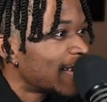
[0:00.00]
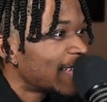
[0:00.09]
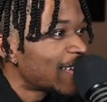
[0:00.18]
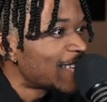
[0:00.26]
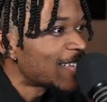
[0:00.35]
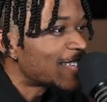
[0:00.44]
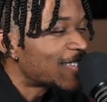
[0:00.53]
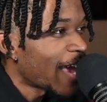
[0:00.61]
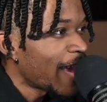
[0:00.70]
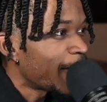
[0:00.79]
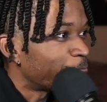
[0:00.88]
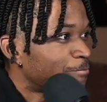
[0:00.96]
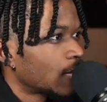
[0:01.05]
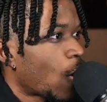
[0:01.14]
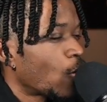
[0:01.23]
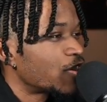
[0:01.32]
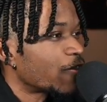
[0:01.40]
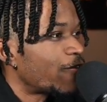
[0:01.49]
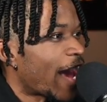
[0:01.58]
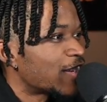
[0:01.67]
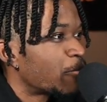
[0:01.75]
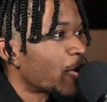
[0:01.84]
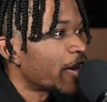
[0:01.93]
This is insane. Oh, there's a
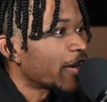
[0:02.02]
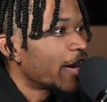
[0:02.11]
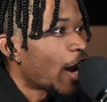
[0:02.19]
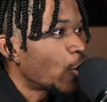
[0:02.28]
fast break.